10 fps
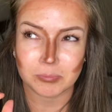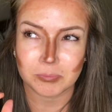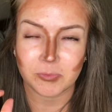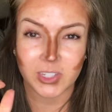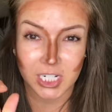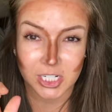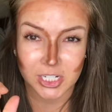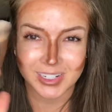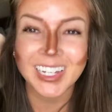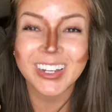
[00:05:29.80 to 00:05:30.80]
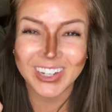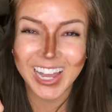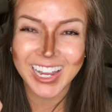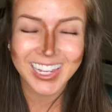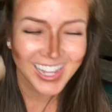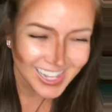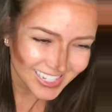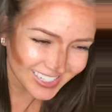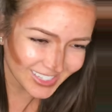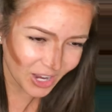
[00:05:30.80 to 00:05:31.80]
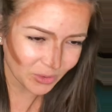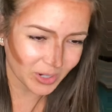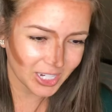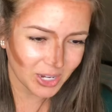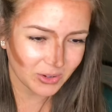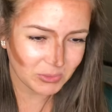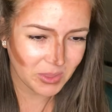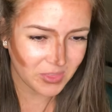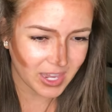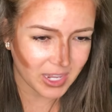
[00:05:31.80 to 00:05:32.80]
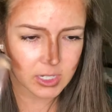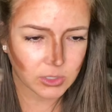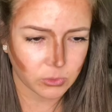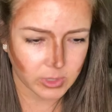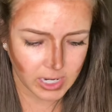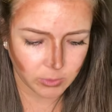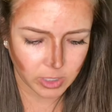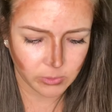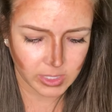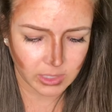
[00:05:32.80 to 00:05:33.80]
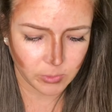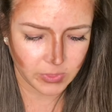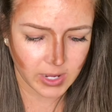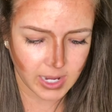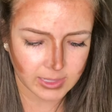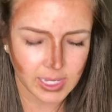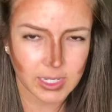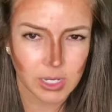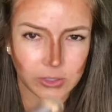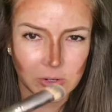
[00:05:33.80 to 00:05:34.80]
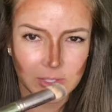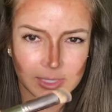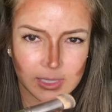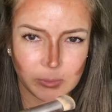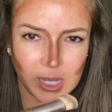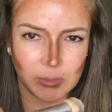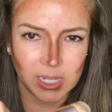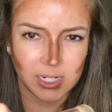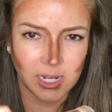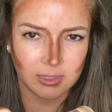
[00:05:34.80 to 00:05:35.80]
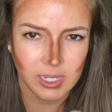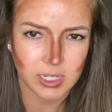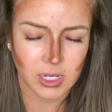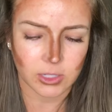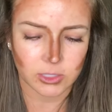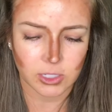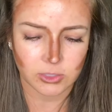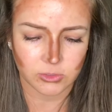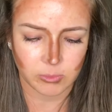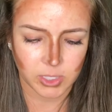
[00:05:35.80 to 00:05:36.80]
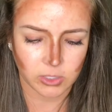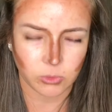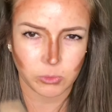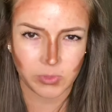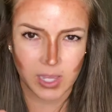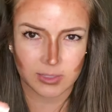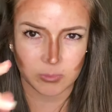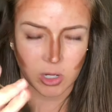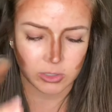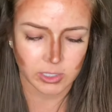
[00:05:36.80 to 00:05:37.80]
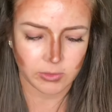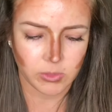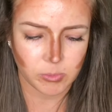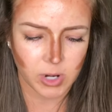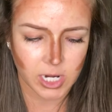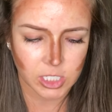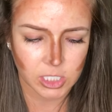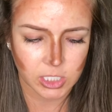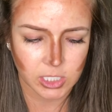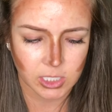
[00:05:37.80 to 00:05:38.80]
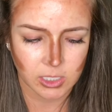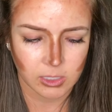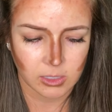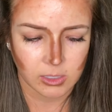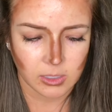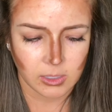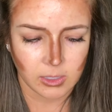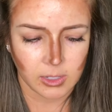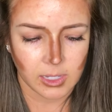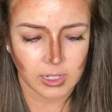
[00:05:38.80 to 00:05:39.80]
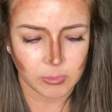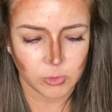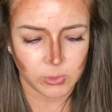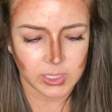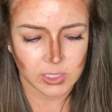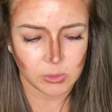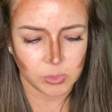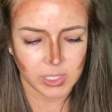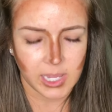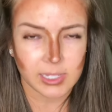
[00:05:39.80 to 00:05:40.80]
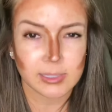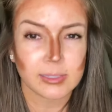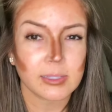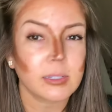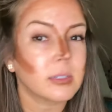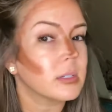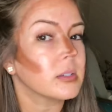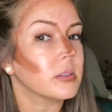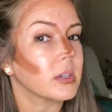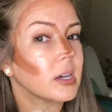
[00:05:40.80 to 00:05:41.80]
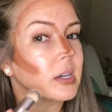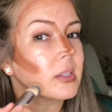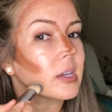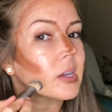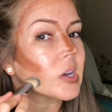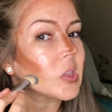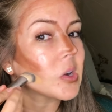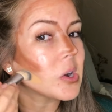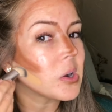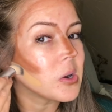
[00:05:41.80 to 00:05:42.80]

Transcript: finish. Okay, so we're gonna go in with it. Contour now, we're going in with the highlight color. This is my main highlight color, so I'm gonna go in with that smaller end of the brush, and I'm going to place the highlight color